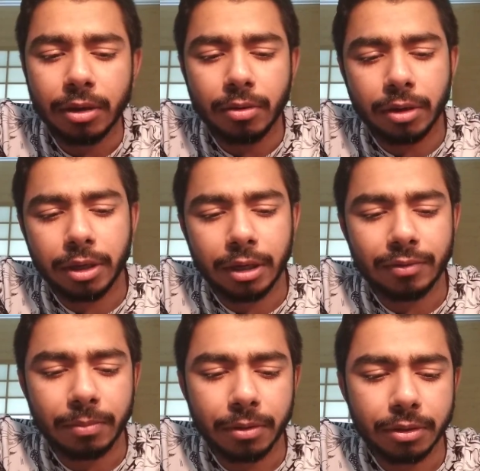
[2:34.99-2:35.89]
okay if
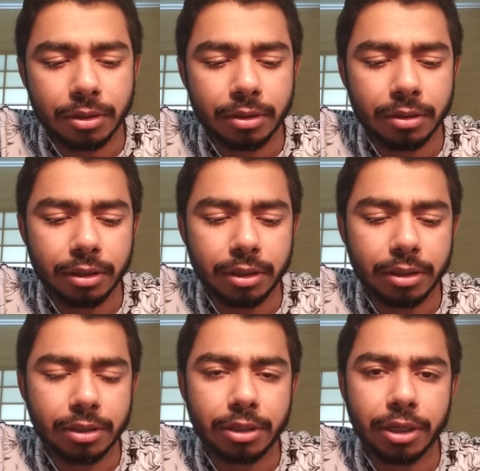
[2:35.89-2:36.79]
the person
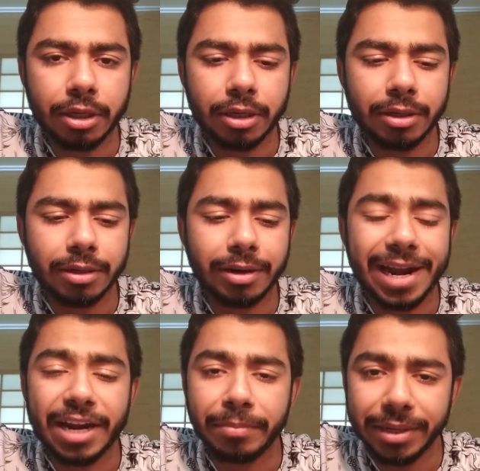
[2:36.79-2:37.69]
is taking
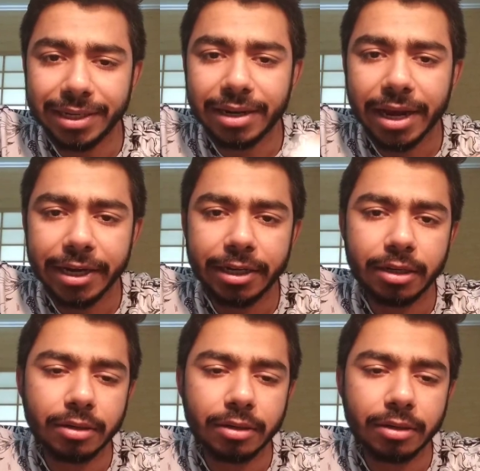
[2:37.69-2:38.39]
red meat diet